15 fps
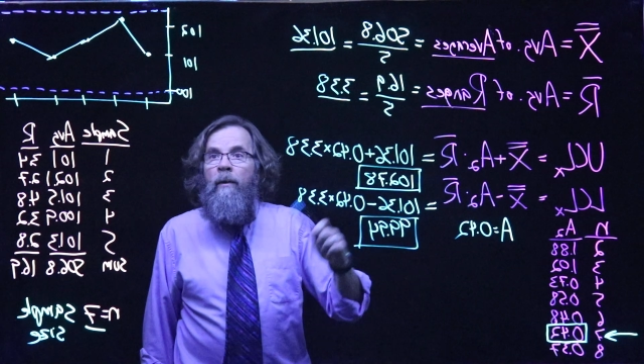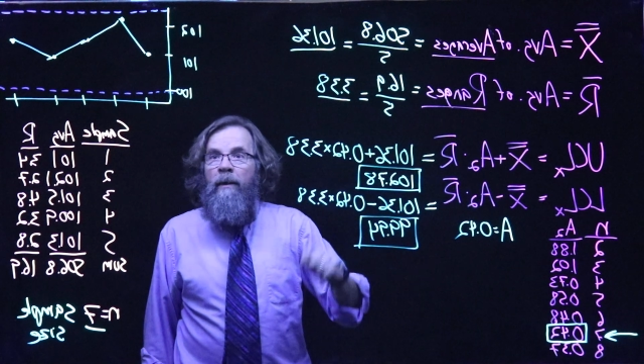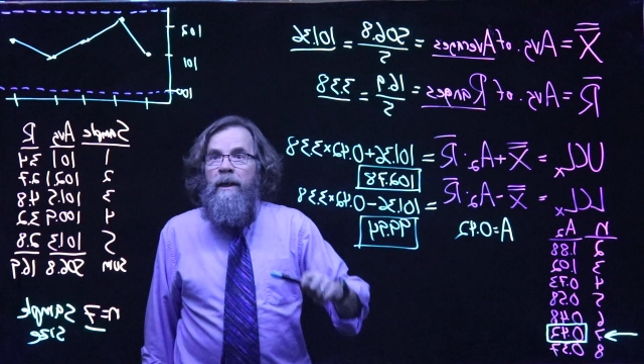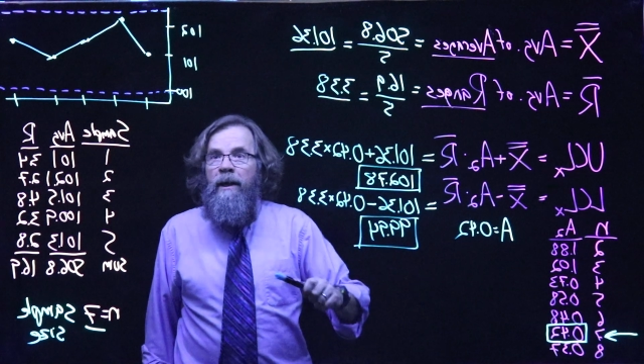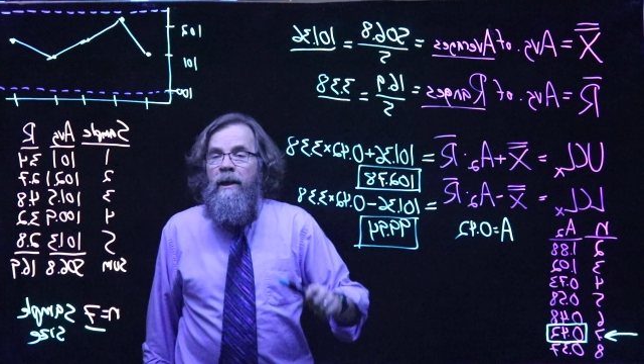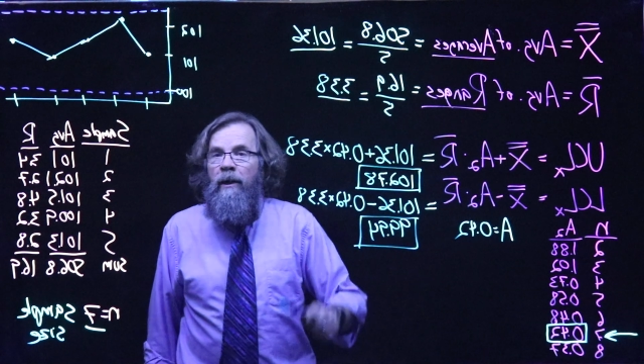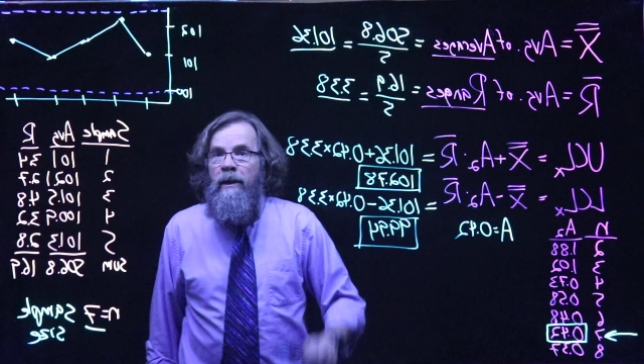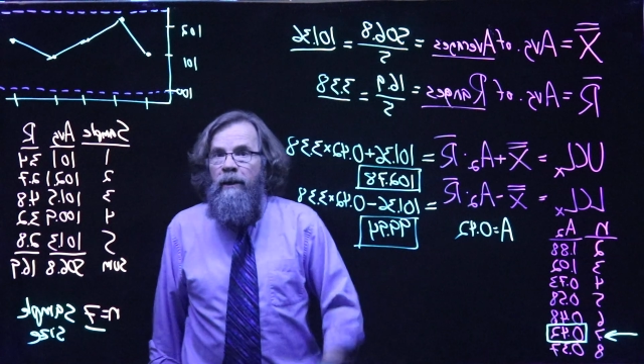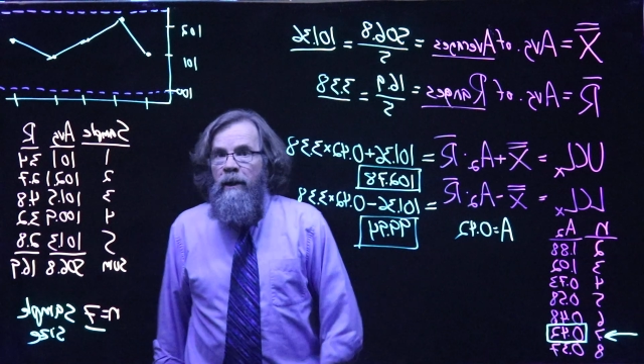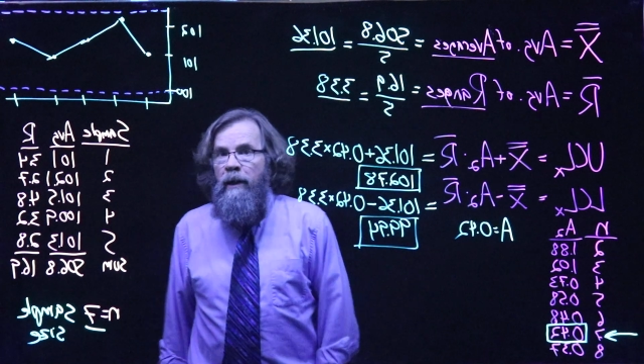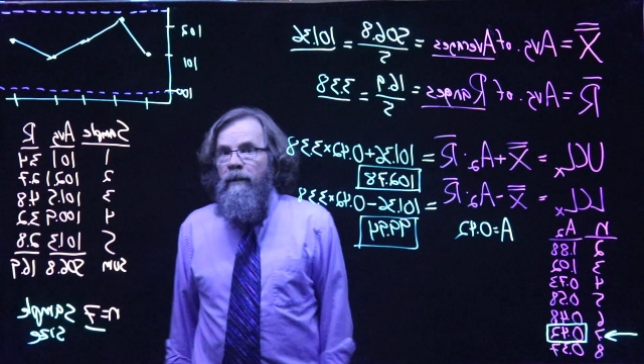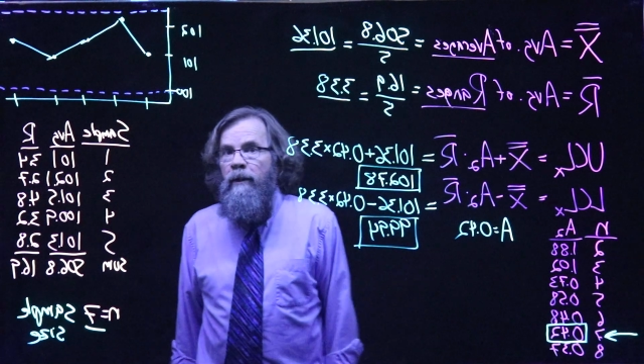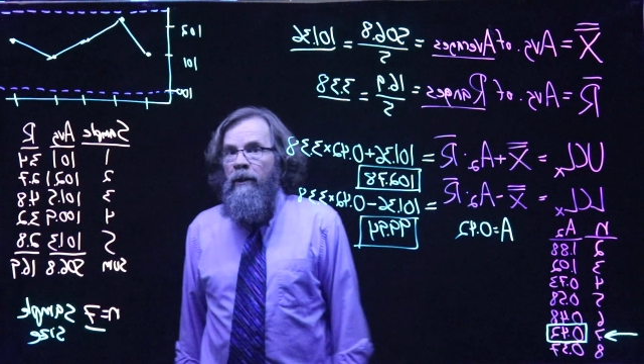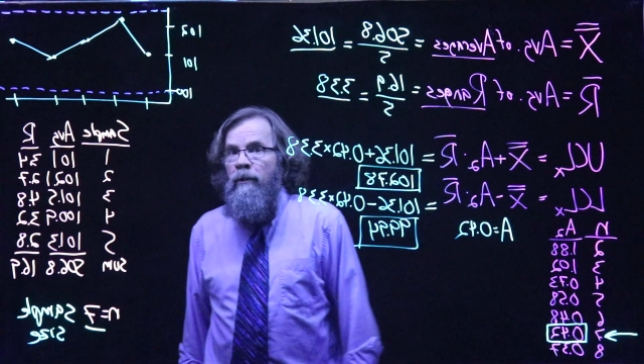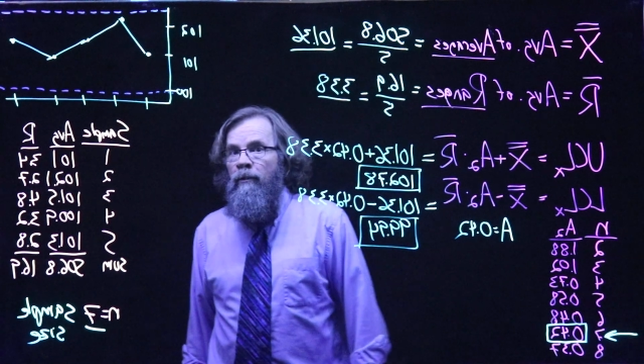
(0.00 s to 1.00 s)
we
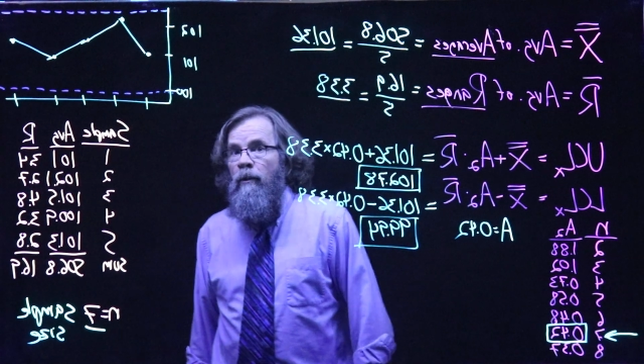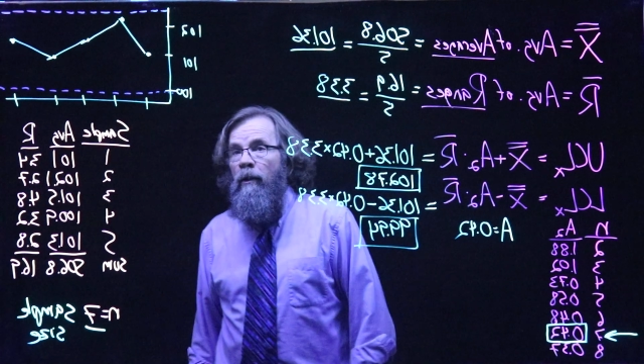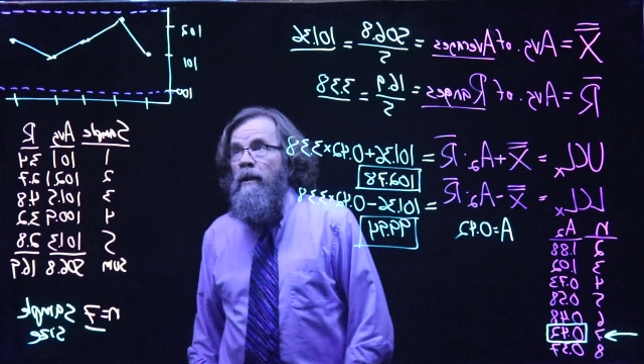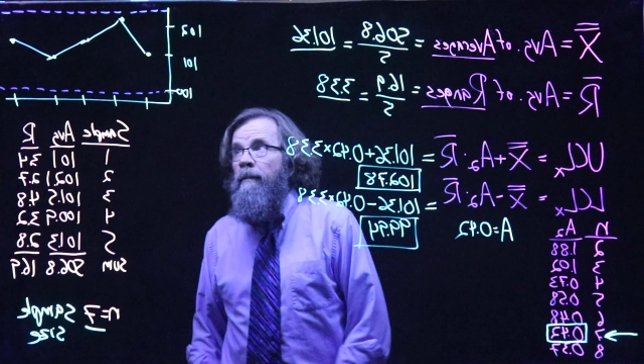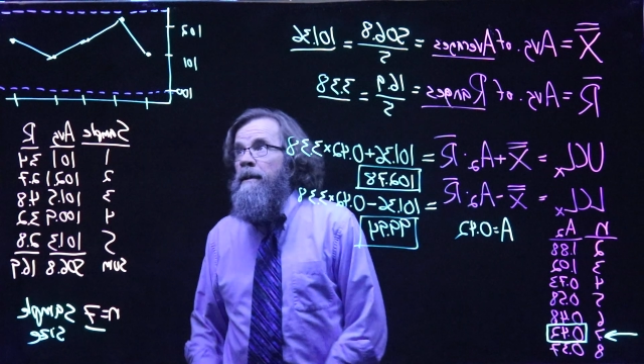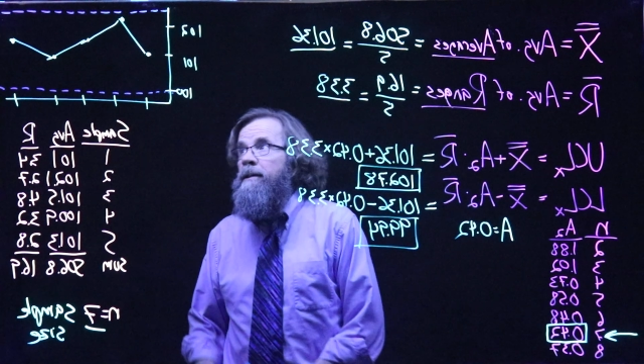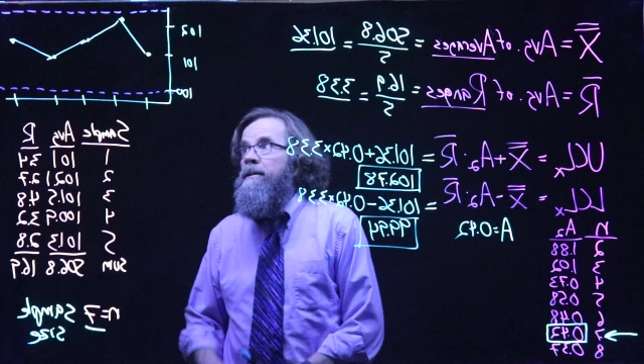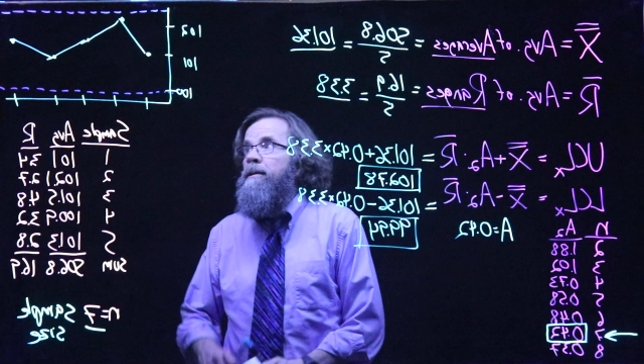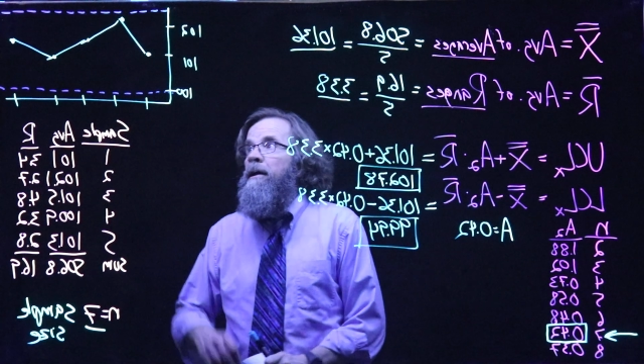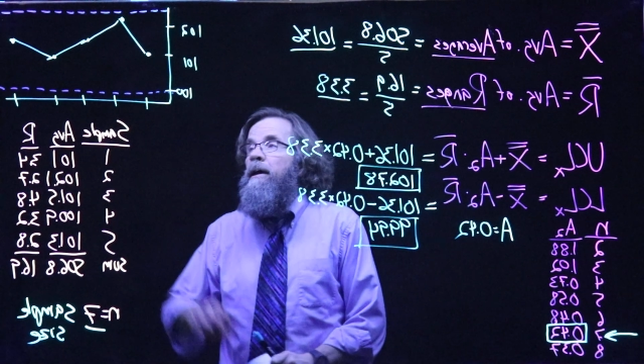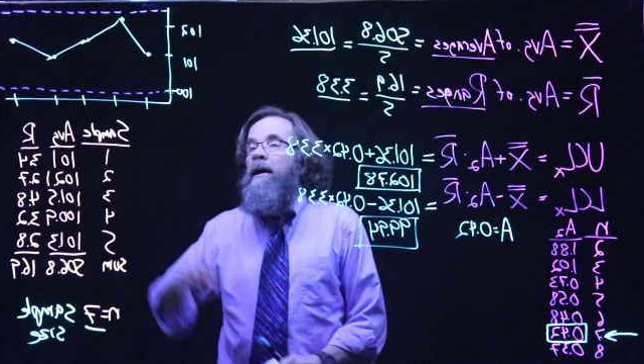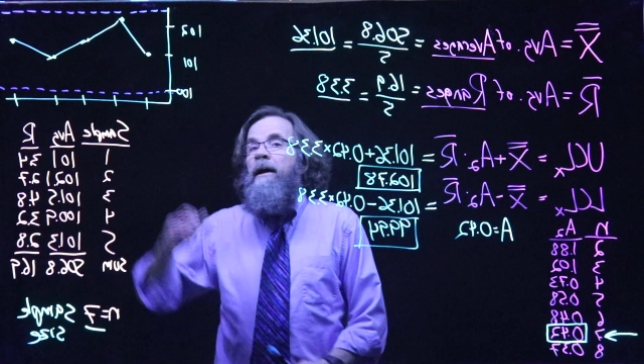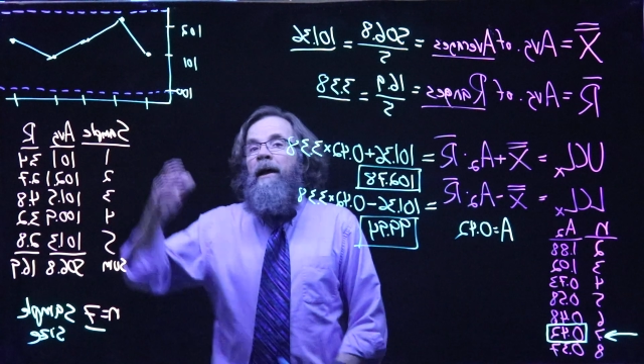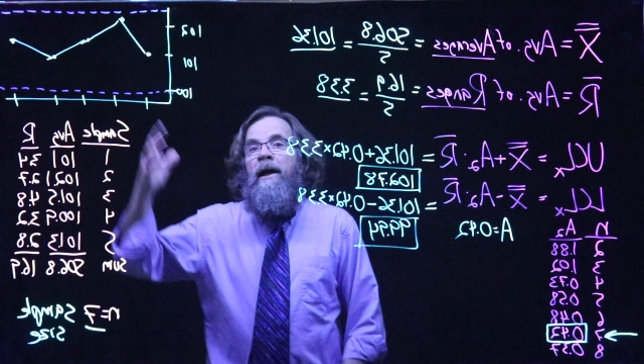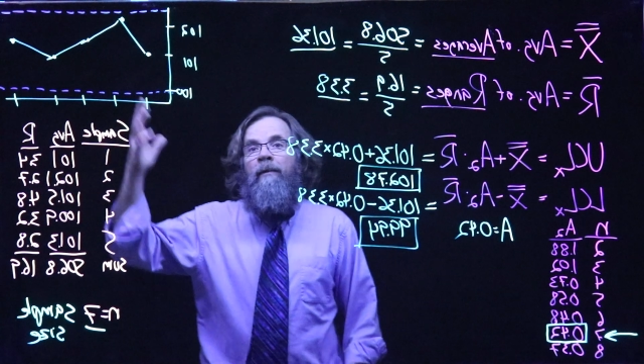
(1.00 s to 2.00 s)
calculated the control limits
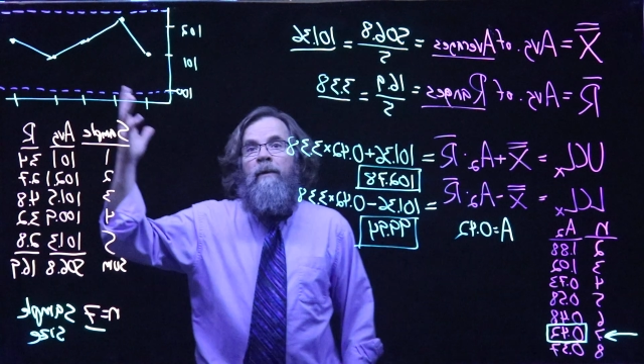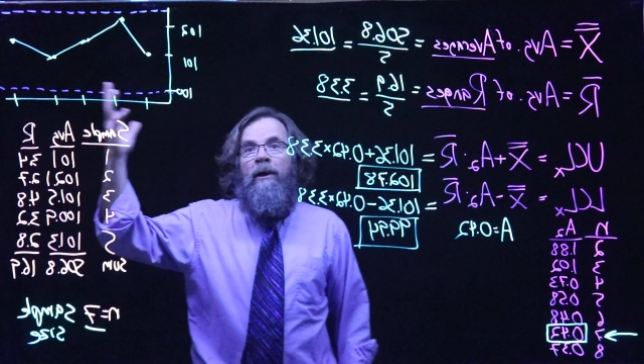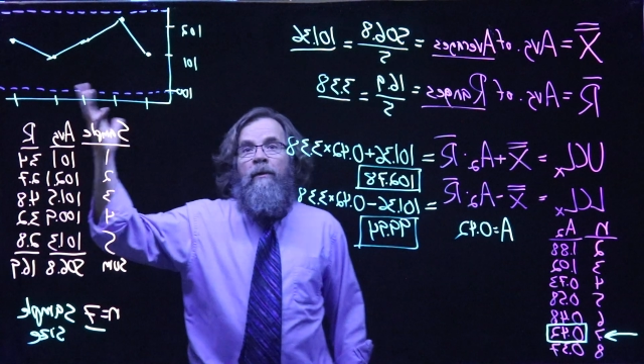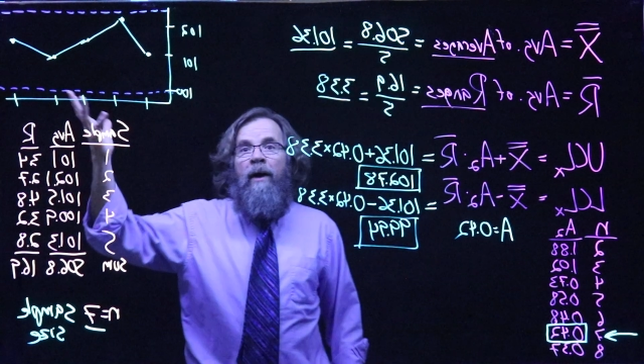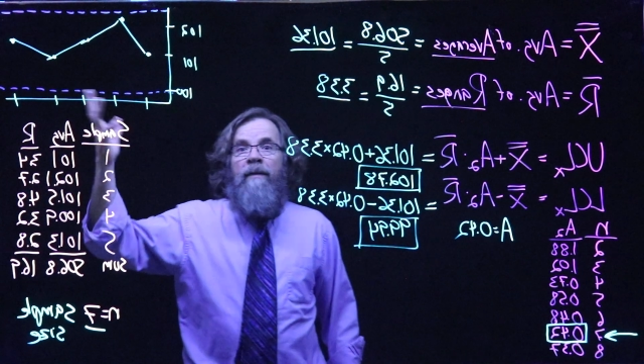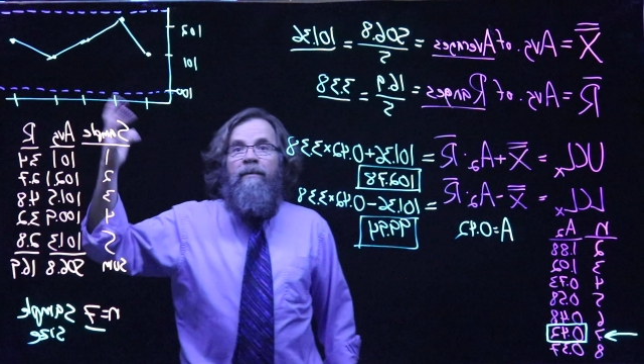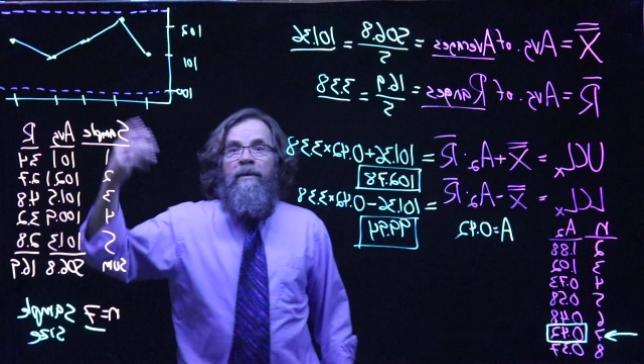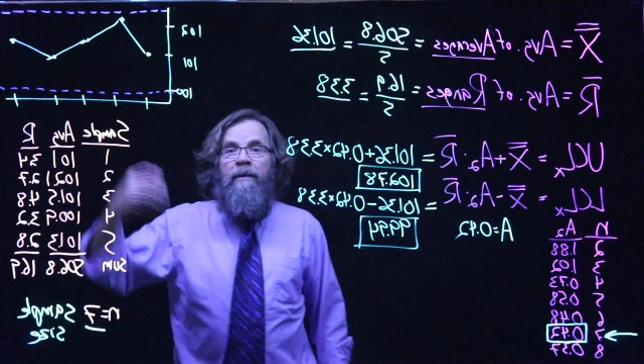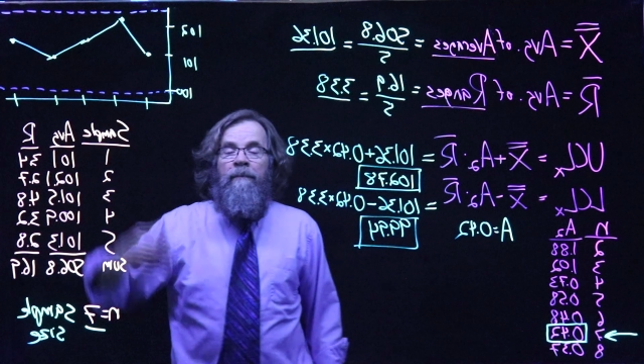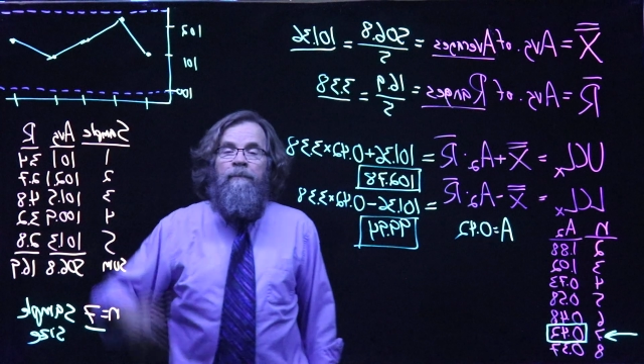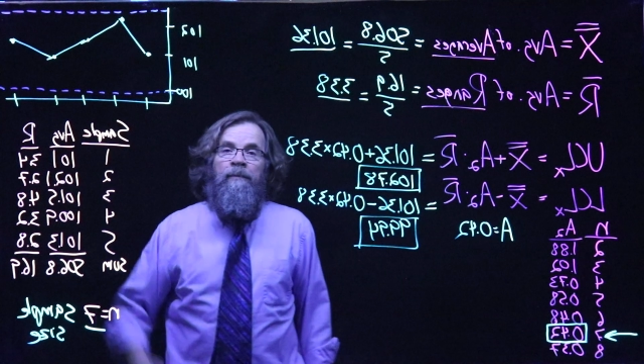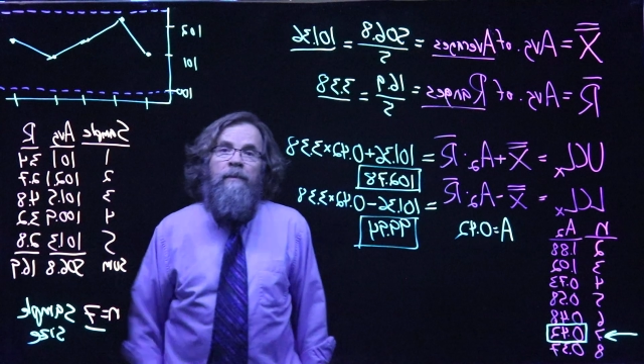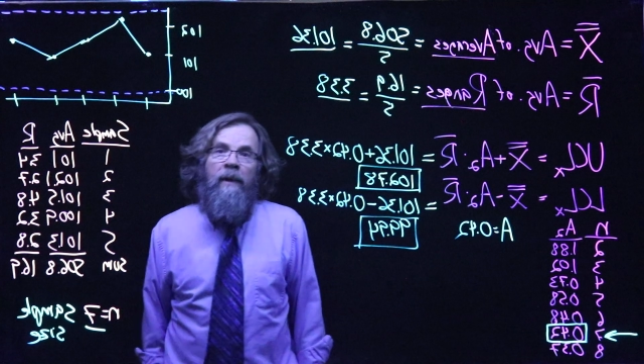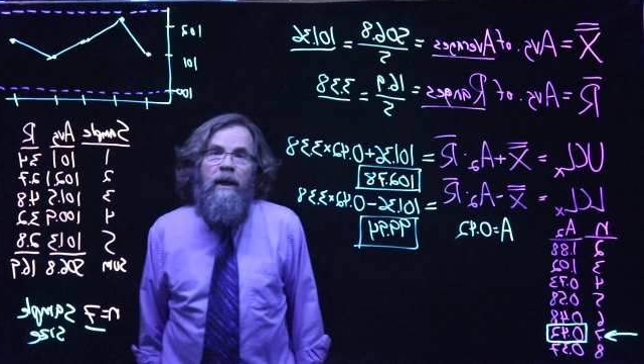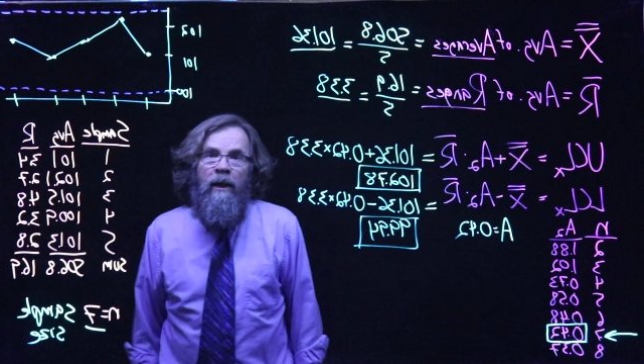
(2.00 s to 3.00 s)
and we graphed
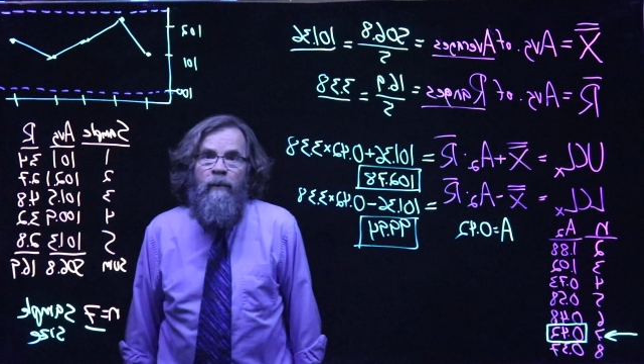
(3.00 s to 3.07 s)
them,